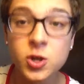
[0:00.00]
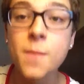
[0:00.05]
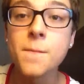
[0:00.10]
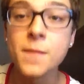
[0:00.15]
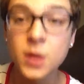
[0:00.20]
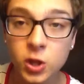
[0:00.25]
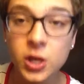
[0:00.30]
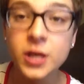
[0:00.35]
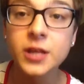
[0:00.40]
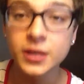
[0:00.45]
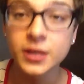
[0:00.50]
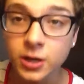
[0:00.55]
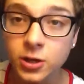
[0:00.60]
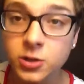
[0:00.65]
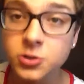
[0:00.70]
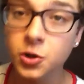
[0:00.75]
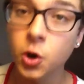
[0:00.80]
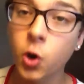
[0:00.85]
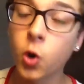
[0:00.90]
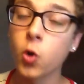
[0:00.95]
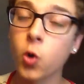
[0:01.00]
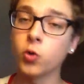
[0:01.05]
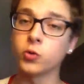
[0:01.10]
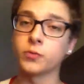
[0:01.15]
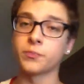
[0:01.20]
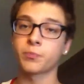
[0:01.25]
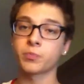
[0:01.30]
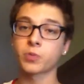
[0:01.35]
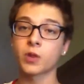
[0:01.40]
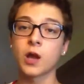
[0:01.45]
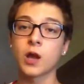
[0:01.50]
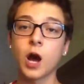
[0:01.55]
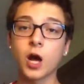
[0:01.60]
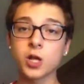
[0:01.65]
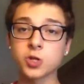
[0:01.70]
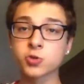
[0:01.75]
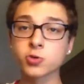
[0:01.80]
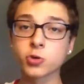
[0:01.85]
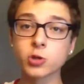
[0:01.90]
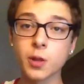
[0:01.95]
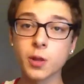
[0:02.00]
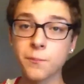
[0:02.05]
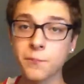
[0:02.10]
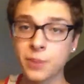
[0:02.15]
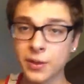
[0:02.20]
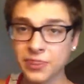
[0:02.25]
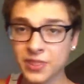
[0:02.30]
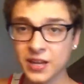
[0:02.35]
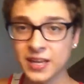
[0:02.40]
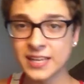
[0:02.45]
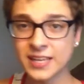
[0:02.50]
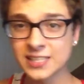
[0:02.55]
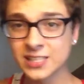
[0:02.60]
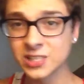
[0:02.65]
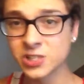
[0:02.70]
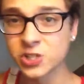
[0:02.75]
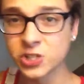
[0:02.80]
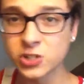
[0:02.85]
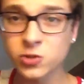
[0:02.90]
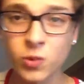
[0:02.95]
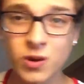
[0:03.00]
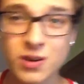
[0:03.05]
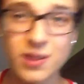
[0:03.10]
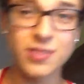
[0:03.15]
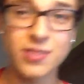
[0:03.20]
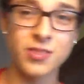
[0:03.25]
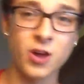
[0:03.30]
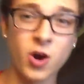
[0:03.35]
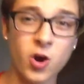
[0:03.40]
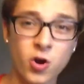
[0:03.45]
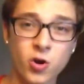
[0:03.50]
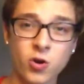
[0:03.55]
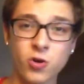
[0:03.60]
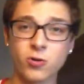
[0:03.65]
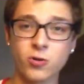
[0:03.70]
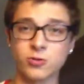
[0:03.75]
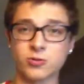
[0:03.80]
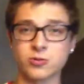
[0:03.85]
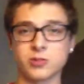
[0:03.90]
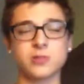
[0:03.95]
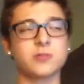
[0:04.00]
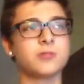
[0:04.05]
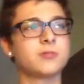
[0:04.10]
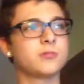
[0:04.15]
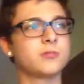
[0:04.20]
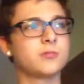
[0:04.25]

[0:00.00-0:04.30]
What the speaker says: a million years old. Australopithecus is just one of those.